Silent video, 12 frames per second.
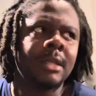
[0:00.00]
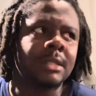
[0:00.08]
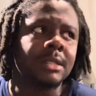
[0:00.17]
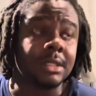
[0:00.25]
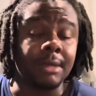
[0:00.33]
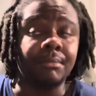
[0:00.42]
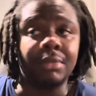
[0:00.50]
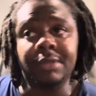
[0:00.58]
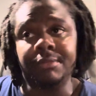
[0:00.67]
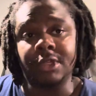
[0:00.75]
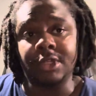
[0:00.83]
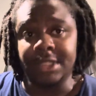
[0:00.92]
Some
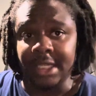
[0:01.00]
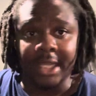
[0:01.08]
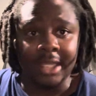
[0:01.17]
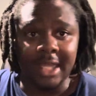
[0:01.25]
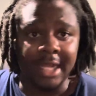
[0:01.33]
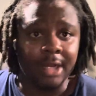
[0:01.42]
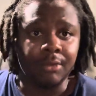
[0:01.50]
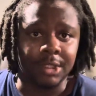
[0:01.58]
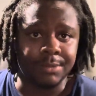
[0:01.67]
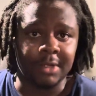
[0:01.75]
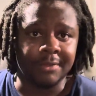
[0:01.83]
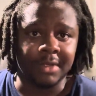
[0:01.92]
people are saying that it works
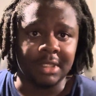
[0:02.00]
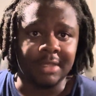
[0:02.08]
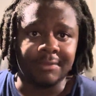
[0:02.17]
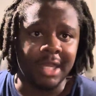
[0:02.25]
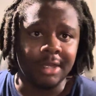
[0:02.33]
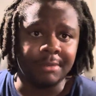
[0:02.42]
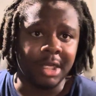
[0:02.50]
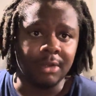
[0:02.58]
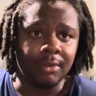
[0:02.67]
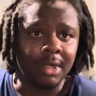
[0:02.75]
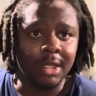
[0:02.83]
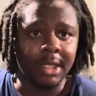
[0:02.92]
perfectly fine no matter
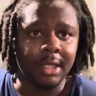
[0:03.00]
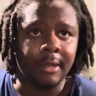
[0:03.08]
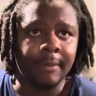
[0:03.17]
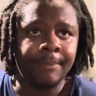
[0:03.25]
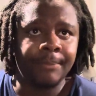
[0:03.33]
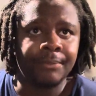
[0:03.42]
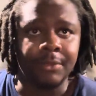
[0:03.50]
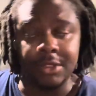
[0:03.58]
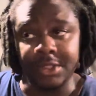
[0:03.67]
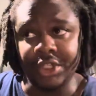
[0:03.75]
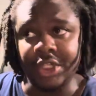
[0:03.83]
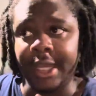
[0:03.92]
where they go. There
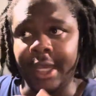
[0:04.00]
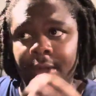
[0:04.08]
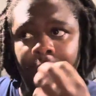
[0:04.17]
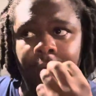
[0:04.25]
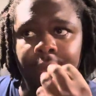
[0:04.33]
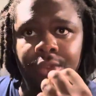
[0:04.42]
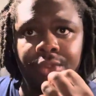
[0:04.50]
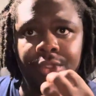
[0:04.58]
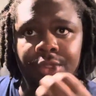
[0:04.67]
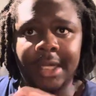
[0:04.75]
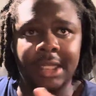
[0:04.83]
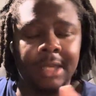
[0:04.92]
was a channel on
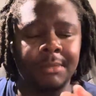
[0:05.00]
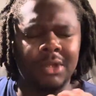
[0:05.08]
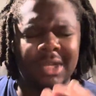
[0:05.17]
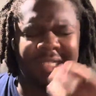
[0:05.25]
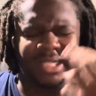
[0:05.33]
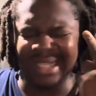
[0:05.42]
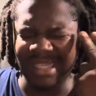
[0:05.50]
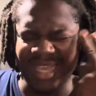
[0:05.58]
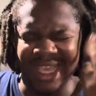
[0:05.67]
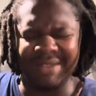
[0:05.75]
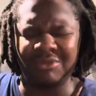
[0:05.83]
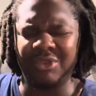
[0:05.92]
YouTube I came across. I
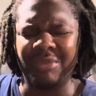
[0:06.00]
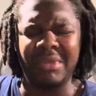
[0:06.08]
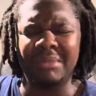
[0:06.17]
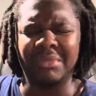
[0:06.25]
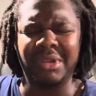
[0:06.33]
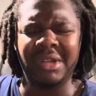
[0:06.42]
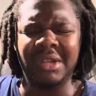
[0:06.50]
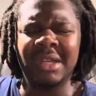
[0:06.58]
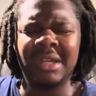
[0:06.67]
can't remember